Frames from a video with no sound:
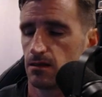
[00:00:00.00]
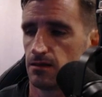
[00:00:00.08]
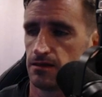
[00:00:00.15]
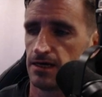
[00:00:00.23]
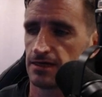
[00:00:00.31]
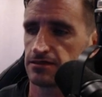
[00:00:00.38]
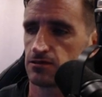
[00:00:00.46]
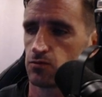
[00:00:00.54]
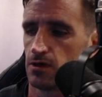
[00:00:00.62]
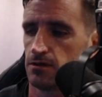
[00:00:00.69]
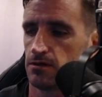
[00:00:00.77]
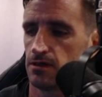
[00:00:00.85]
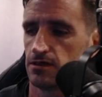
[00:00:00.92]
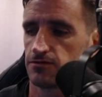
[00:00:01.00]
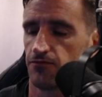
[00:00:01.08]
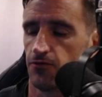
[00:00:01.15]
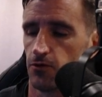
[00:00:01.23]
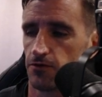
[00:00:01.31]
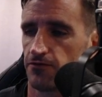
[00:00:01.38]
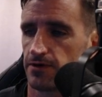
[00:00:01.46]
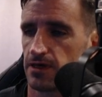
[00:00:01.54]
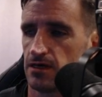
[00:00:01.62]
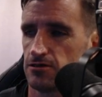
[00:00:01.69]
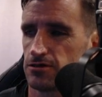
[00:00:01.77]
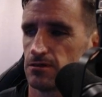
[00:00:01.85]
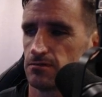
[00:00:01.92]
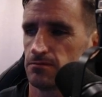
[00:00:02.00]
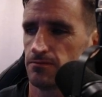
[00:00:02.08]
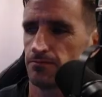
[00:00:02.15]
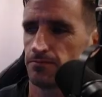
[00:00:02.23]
The next one is fortification.